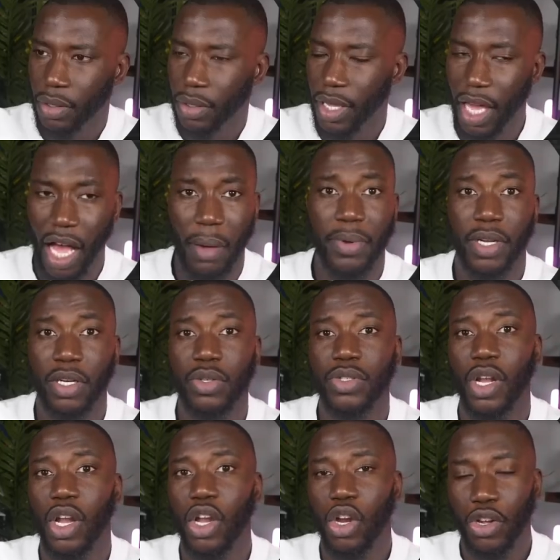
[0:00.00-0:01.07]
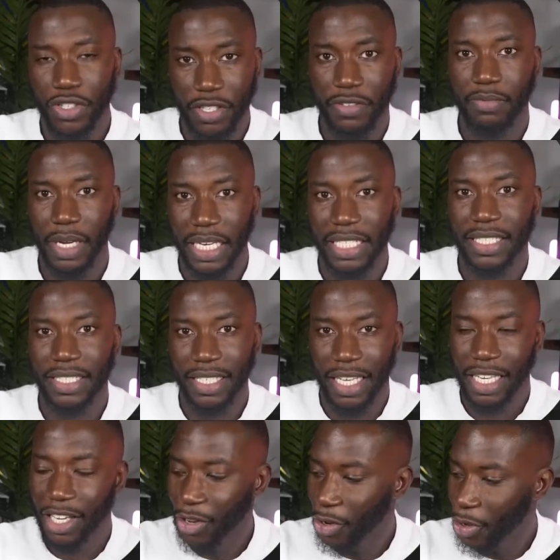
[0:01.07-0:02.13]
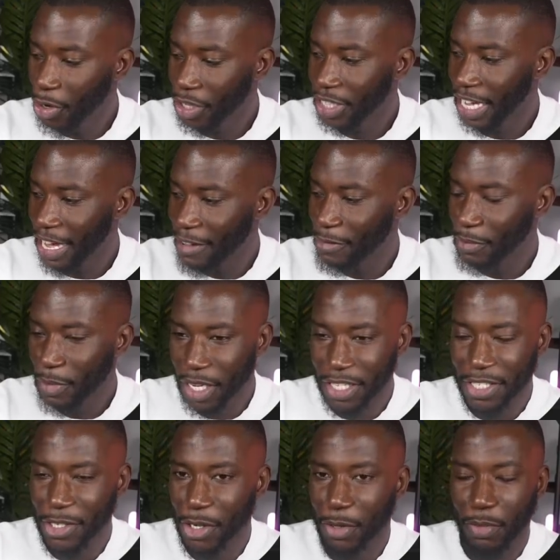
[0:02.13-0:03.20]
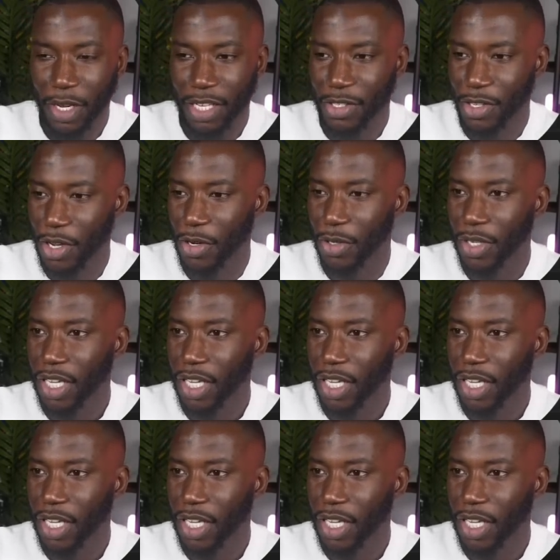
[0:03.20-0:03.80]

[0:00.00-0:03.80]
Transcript: Yeah, I'm going to lose a lot of money today. Lord have mercy on my soul.